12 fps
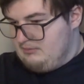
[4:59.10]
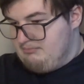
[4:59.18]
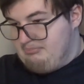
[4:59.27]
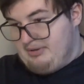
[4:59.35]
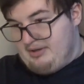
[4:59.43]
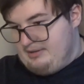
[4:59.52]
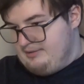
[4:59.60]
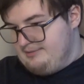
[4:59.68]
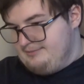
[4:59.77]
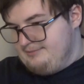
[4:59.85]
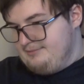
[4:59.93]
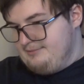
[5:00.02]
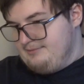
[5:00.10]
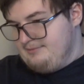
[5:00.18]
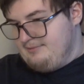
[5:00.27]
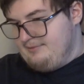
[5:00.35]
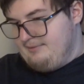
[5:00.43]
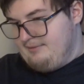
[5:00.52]
but
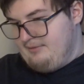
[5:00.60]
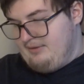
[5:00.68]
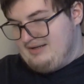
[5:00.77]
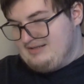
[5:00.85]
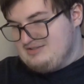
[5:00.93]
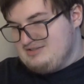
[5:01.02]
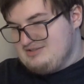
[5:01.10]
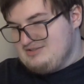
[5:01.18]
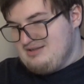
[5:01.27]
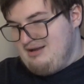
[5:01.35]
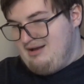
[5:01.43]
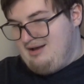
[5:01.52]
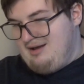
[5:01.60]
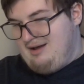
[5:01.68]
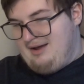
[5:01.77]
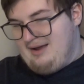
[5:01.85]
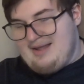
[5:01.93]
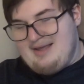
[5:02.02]

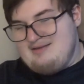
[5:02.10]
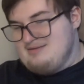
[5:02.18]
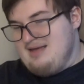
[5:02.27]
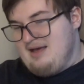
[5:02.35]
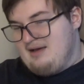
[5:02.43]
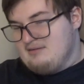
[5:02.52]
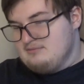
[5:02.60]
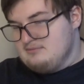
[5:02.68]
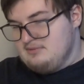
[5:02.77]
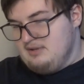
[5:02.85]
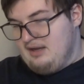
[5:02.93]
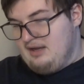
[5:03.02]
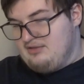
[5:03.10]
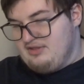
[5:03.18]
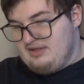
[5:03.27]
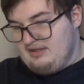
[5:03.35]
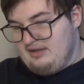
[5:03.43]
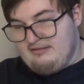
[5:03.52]
I, yeah, yeah, I
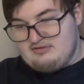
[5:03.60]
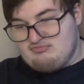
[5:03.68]
think it's